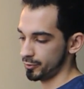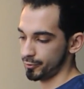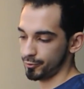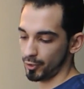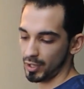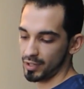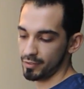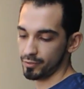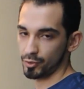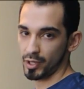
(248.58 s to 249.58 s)

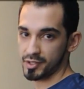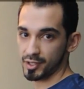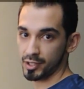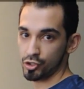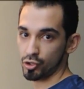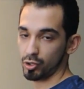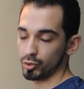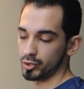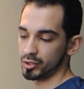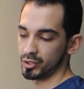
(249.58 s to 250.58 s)
5, nice and
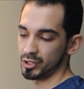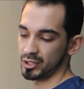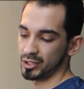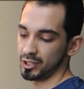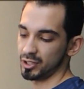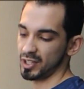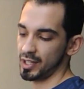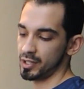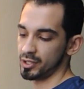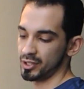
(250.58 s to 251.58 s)
controlled.
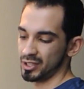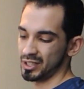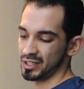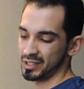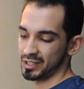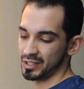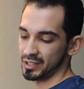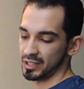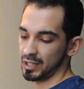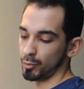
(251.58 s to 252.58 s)
Okay,
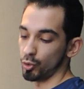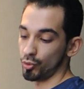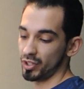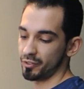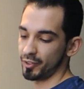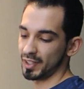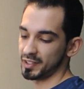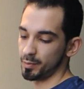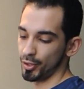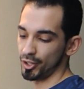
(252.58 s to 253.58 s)
I'm already
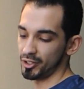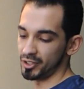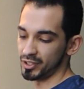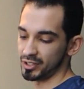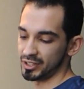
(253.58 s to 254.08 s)
feeling the burn.